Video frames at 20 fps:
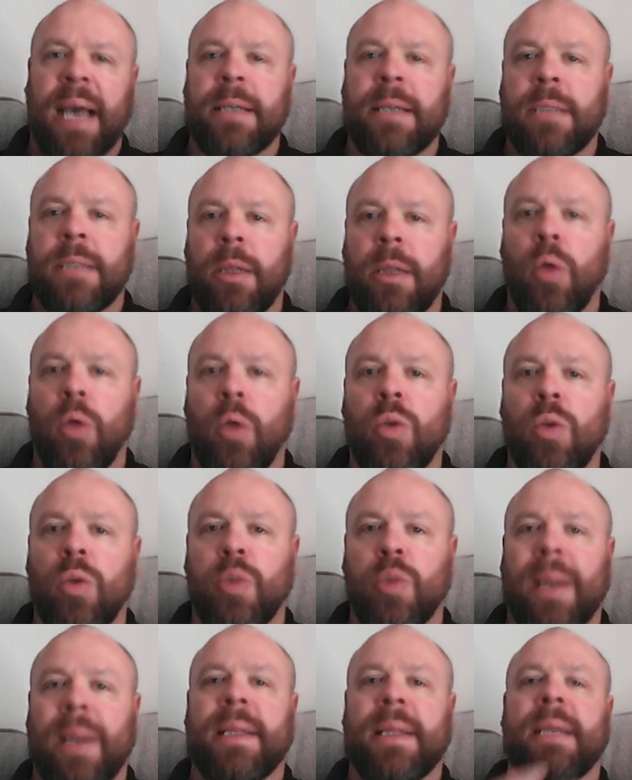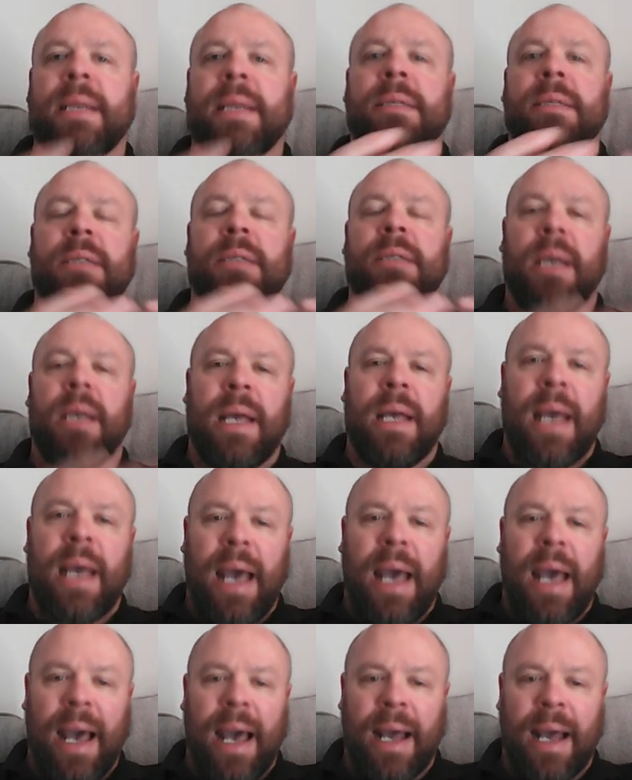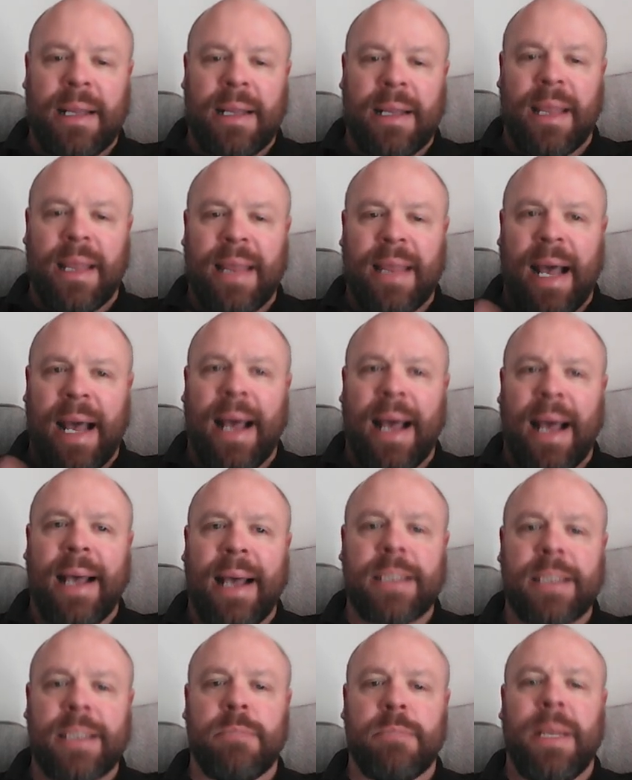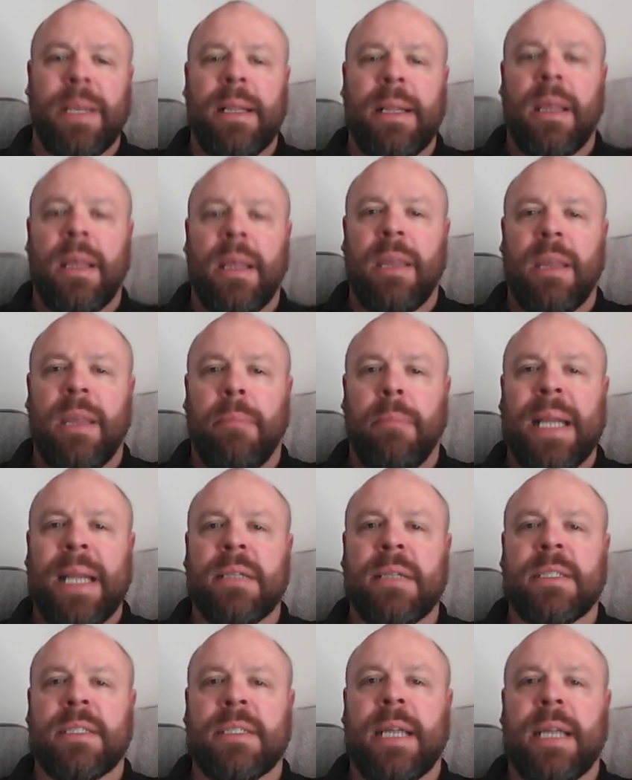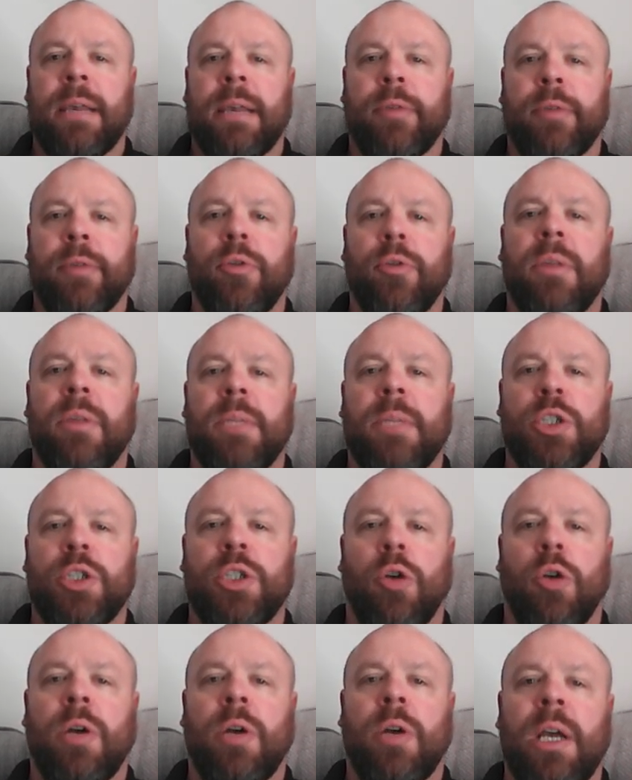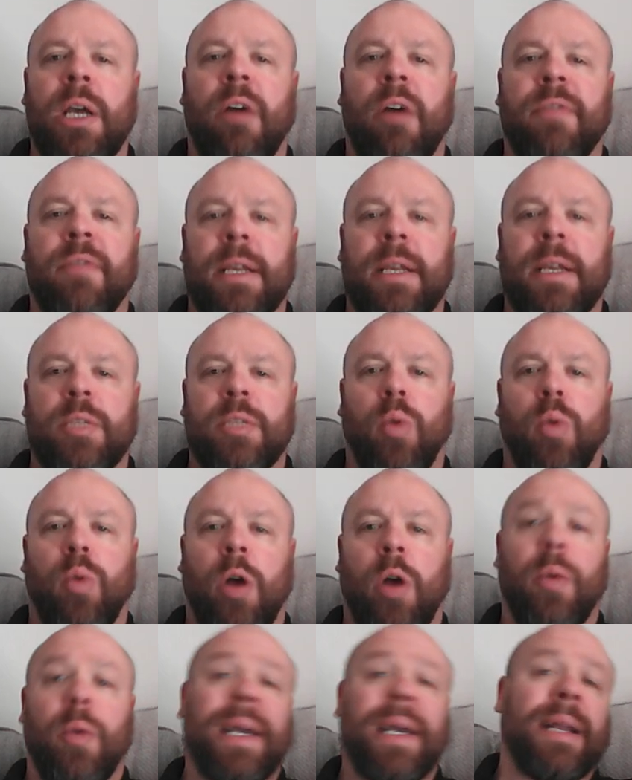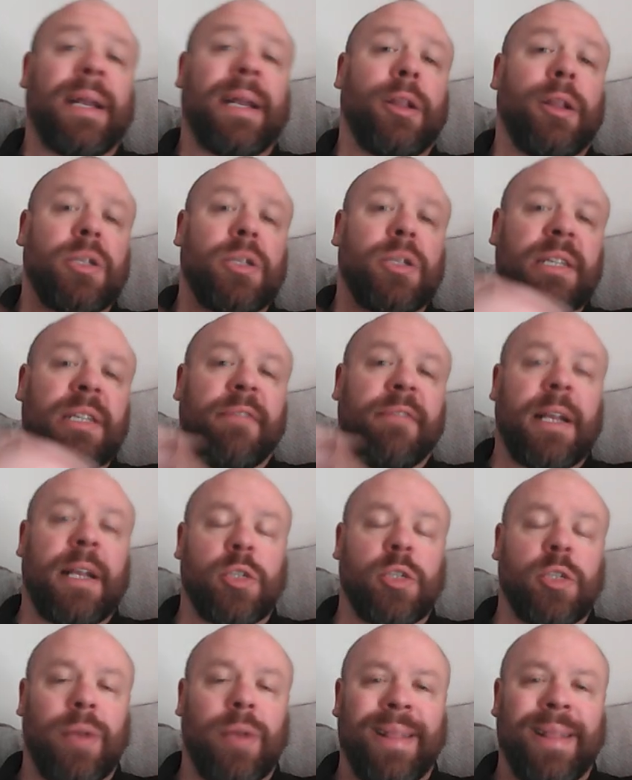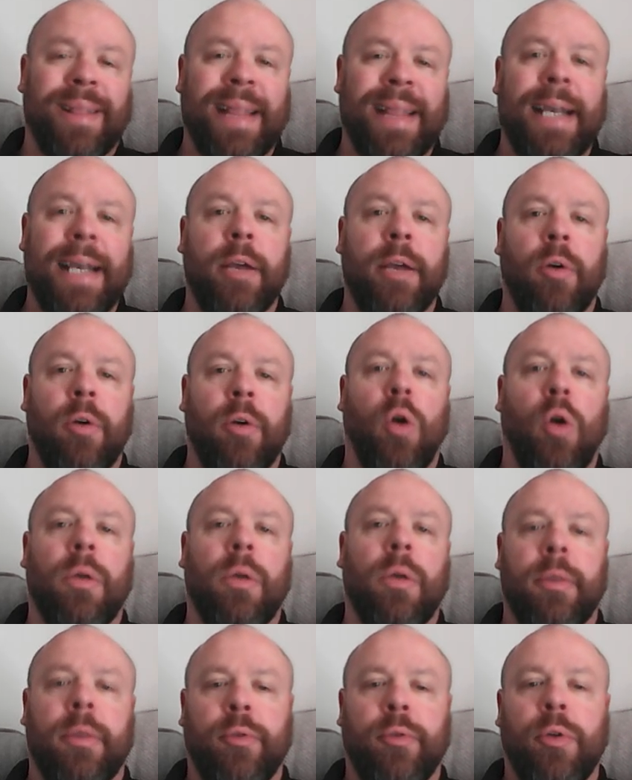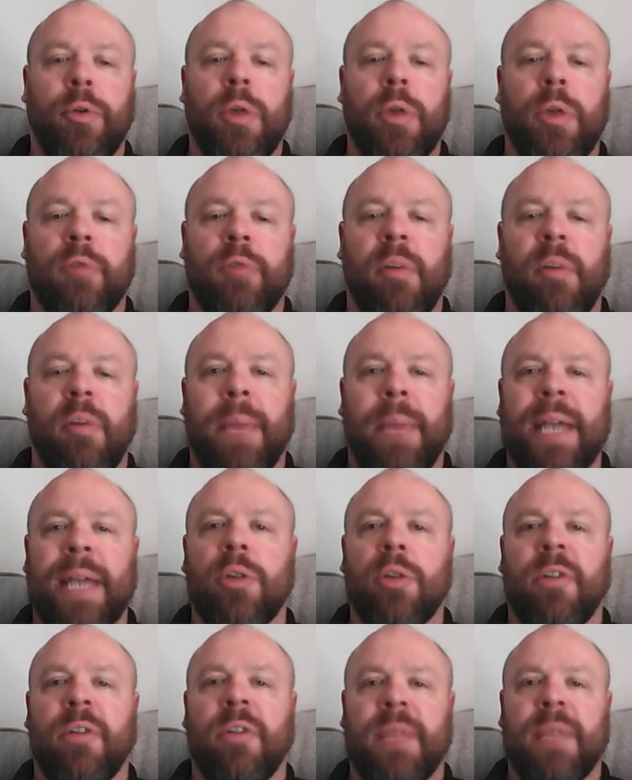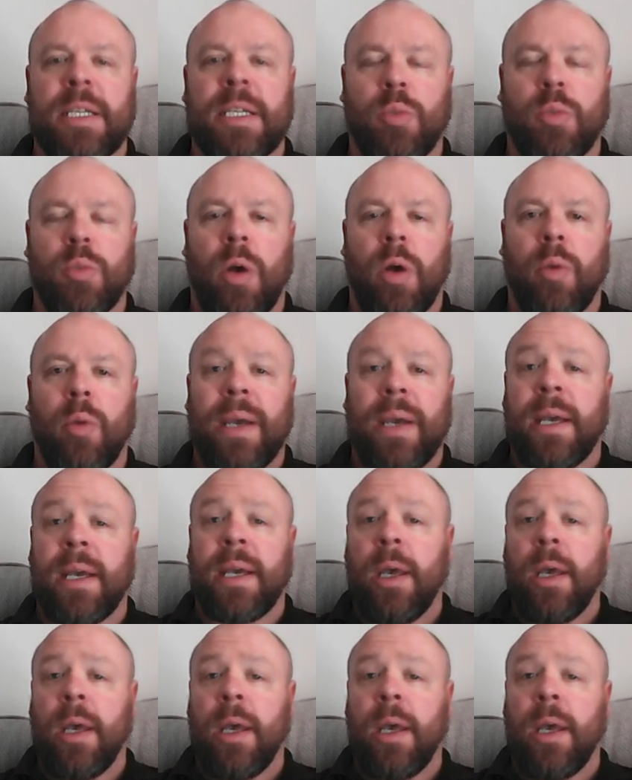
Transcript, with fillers: as the low 20s, and that has been the mainstay through the majority of this work week. And it looks as if that's going to linger on through the remainder of this work week,